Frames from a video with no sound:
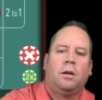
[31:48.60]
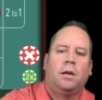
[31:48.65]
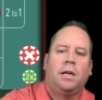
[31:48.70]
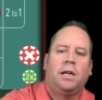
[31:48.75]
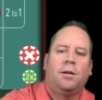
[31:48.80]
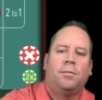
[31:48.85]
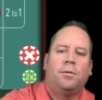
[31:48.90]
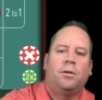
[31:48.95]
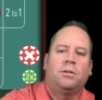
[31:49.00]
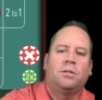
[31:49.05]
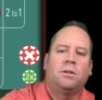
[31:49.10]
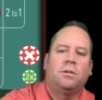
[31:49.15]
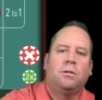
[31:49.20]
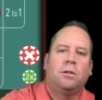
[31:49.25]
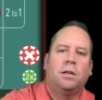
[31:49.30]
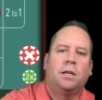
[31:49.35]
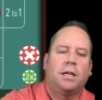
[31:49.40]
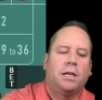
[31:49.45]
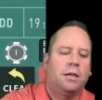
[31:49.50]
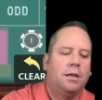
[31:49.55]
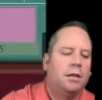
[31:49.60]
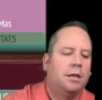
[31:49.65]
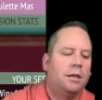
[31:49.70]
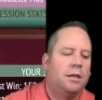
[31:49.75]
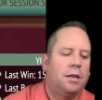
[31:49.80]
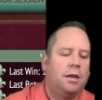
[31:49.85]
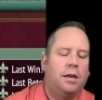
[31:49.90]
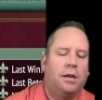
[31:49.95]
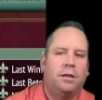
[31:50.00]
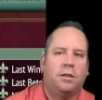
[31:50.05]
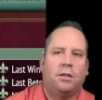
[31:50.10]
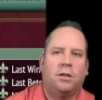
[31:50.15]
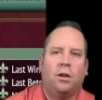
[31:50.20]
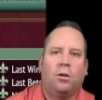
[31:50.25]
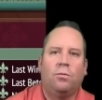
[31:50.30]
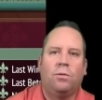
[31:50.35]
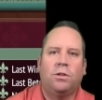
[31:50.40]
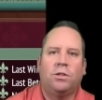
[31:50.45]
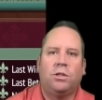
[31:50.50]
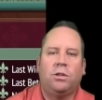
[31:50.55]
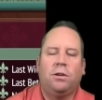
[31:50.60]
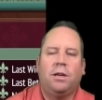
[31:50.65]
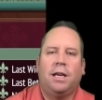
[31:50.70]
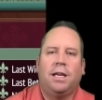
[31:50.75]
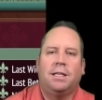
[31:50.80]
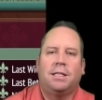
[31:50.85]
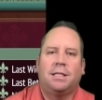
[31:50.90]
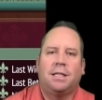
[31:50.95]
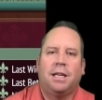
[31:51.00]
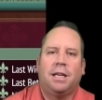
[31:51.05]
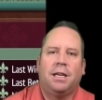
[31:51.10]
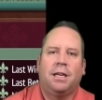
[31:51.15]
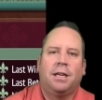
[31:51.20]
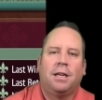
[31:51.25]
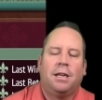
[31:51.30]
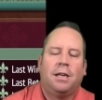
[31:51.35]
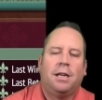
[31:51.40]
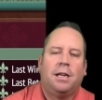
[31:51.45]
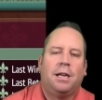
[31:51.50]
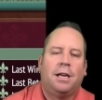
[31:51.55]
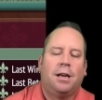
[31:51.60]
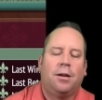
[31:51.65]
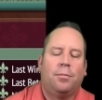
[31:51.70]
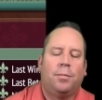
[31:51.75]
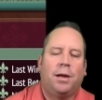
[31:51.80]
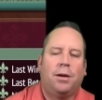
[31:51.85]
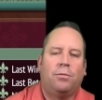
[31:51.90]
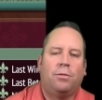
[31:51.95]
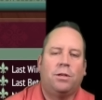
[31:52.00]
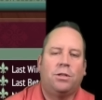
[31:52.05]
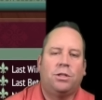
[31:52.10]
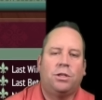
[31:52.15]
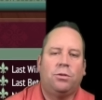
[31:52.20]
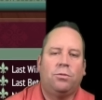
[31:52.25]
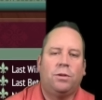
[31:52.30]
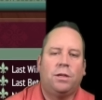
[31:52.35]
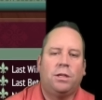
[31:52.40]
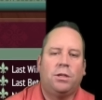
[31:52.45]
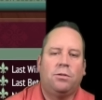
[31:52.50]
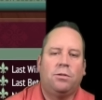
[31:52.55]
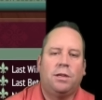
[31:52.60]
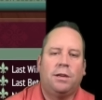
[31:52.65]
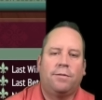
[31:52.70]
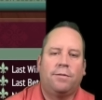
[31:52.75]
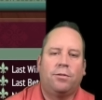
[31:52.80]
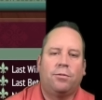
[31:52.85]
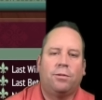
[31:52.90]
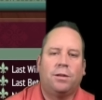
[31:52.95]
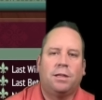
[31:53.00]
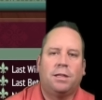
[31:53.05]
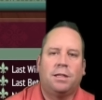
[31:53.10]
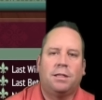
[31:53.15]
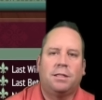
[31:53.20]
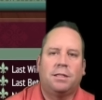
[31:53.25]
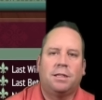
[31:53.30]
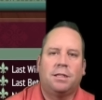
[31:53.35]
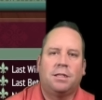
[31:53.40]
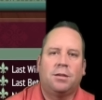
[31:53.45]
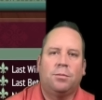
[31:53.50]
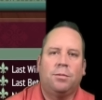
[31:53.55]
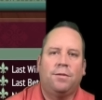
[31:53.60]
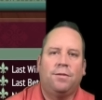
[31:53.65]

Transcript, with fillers: And I'm also looking uh, to know what you guys think about what you would do different with this system.